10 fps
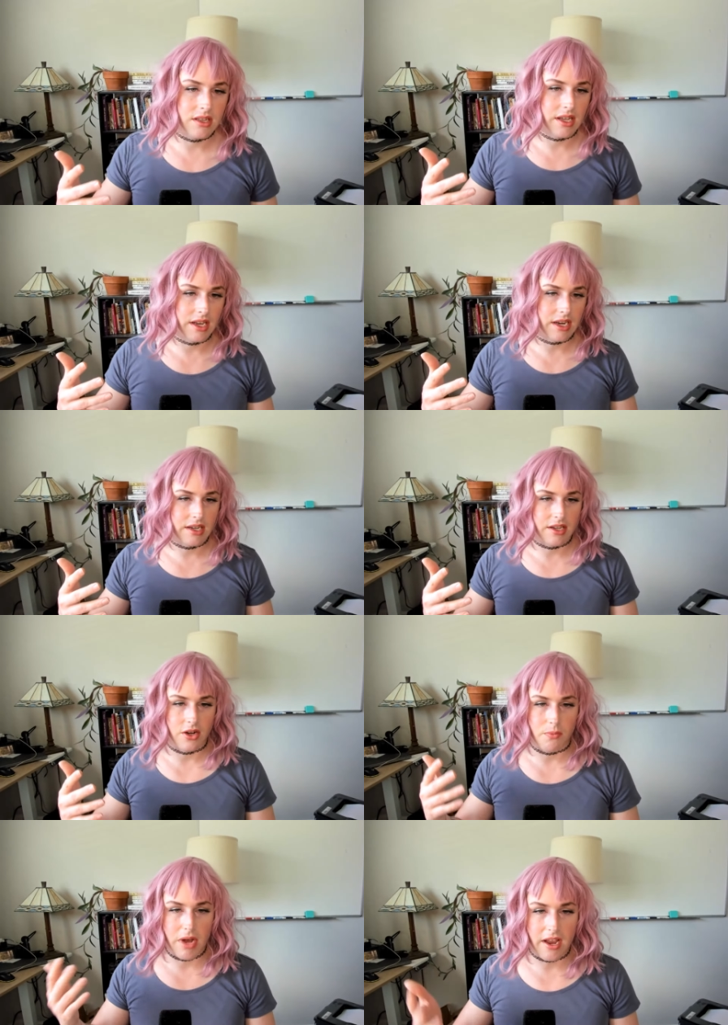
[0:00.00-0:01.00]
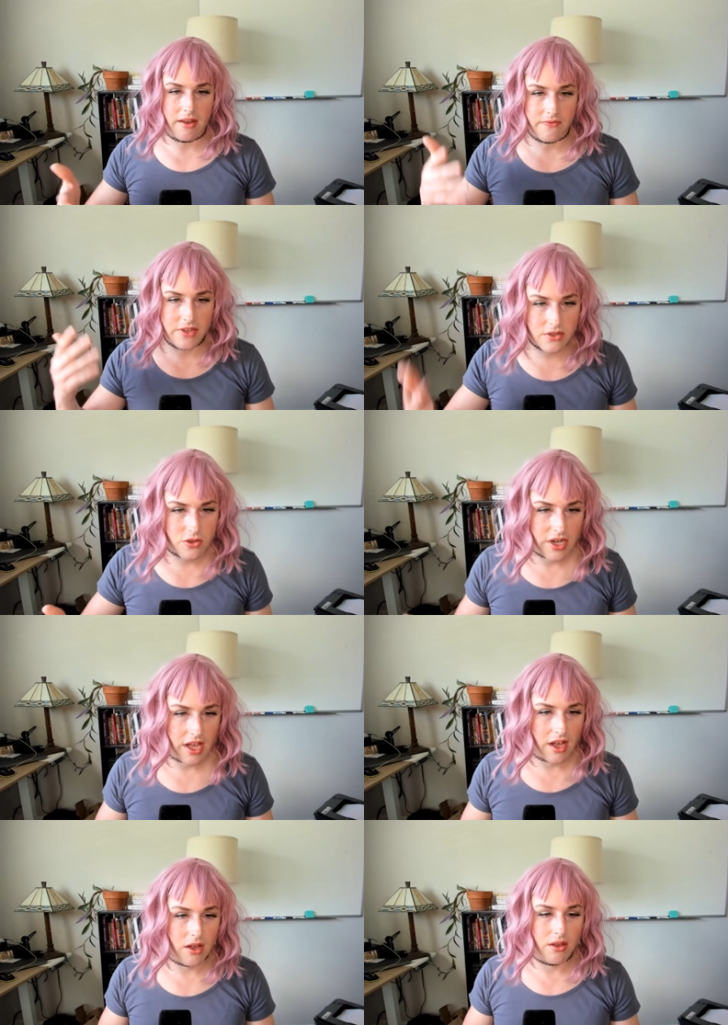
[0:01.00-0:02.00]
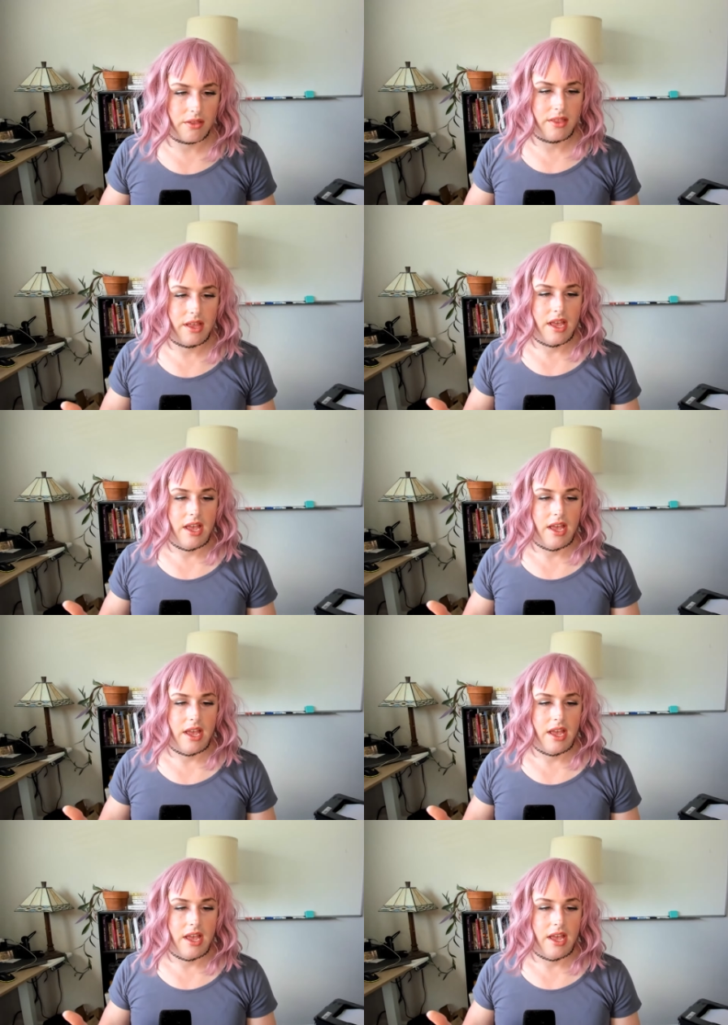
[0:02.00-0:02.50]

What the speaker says: like, you know, my physical health.